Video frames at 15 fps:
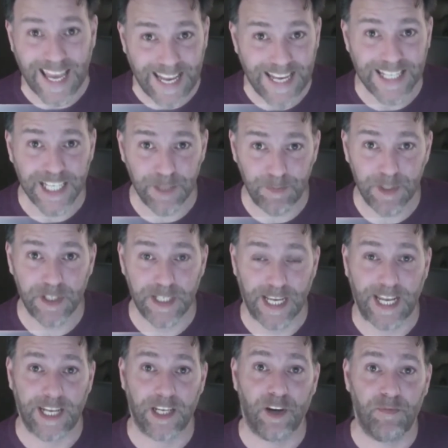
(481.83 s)

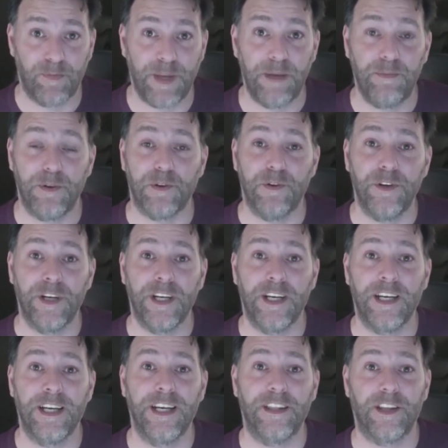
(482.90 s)
80% of people
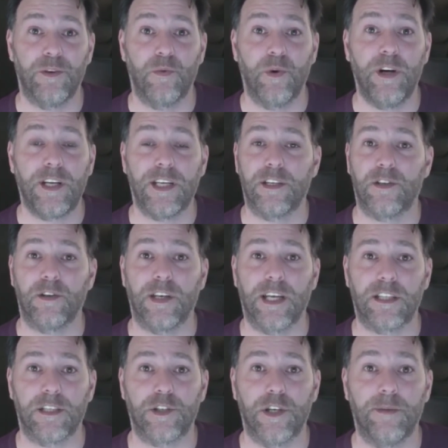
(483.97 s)
that are working don't
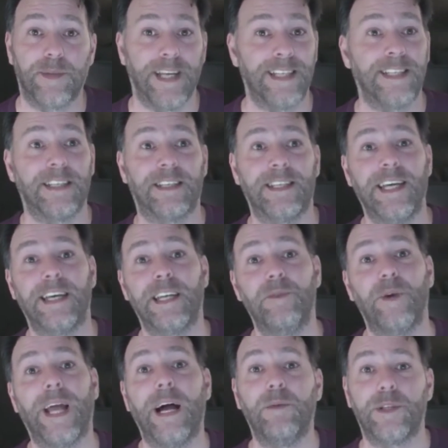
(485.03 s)
like the job. And certainly
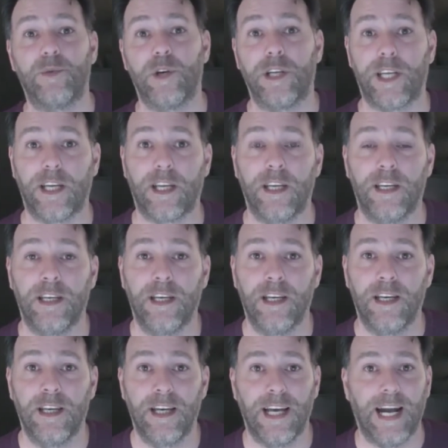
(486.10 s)
when I was working,
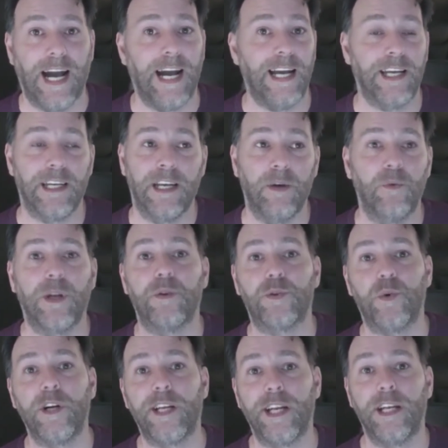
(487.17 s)
when I was
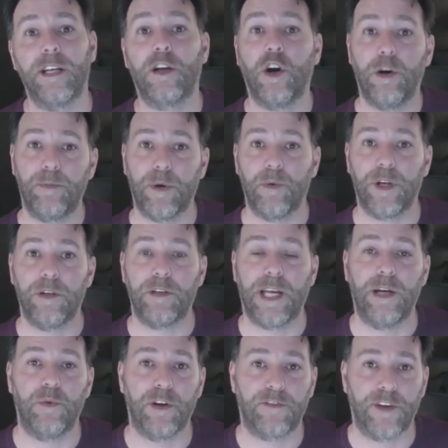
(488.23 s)
working in the corporate world,
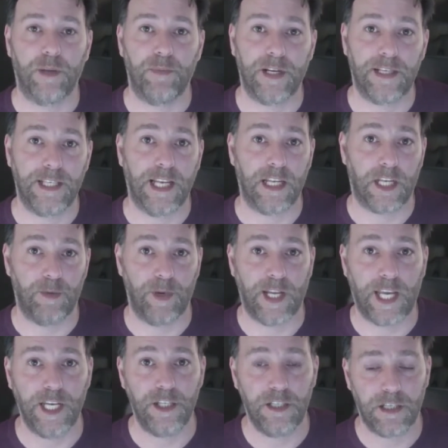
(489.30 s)
I worked for a big
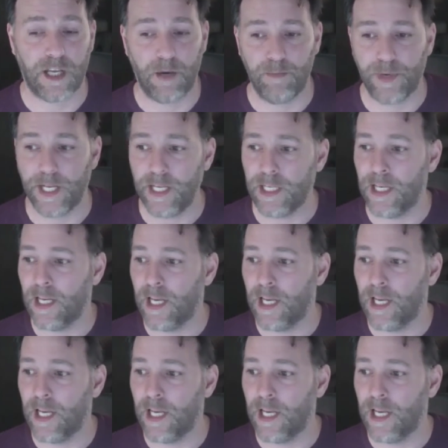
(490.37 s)
telecommunications company